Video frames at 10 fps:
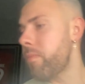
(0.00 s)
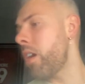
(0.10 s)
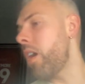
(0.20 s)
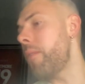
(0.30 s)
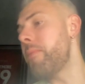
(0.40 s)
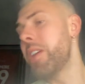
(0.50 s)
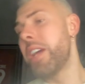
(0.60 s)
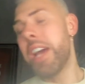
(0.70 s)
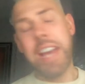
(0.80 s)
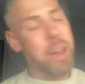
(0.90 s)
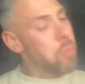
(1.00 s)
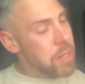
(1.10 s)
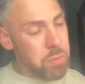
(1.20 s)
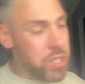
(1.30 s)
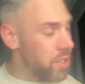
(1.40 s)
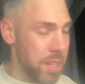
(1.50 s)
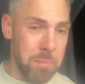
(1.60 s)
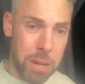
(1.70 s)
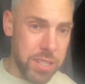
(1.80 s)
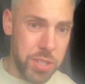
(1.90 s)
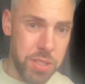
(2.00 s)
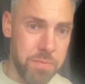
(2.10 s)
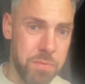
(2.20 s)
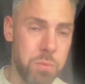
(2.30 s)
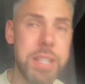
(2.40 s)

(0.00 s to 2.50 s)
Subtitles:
And we just didn't punish them.